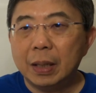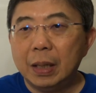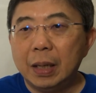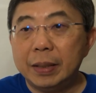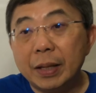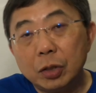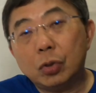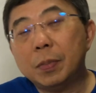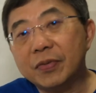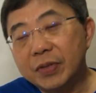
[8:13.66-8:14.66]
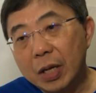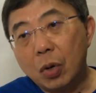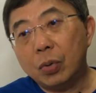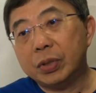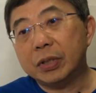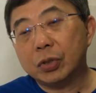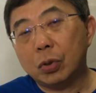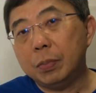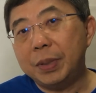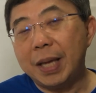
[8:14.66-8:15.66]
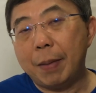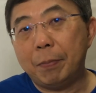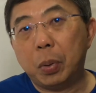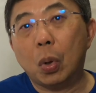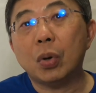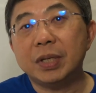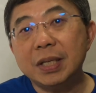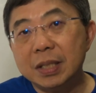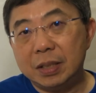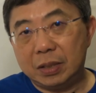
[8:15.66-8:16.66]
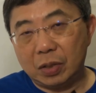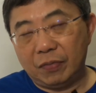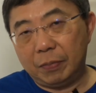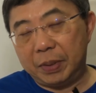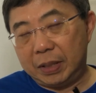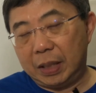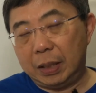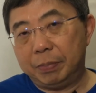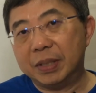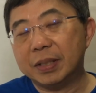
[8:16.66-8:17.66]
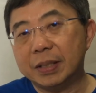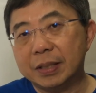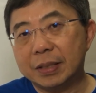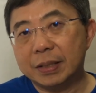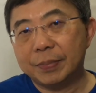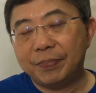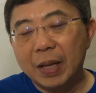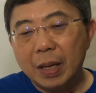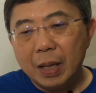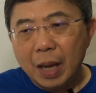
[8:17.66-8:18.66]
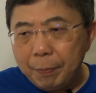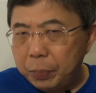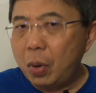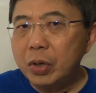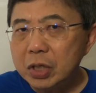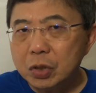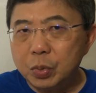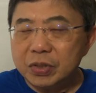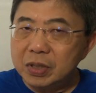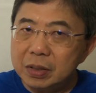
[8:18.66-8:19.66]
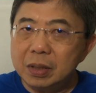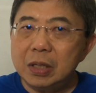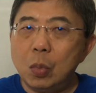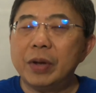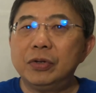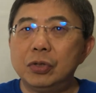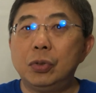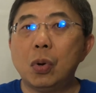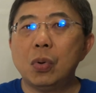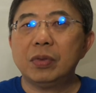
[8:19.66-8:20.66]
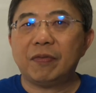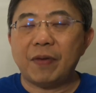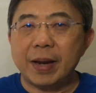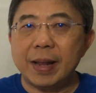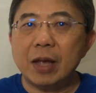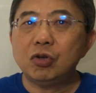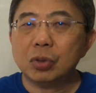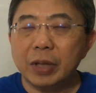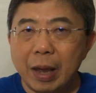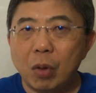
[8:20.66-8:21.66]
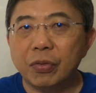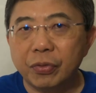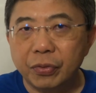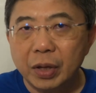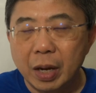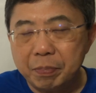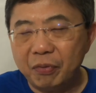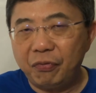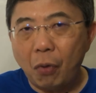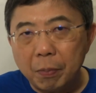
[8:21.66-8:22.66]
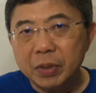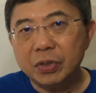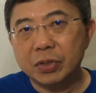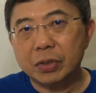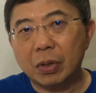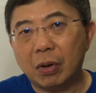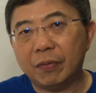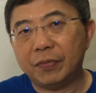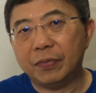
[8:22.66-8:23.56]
Another group of stakeholders could be employees of a particular business. Employees would certainly want to know the financial health and performance of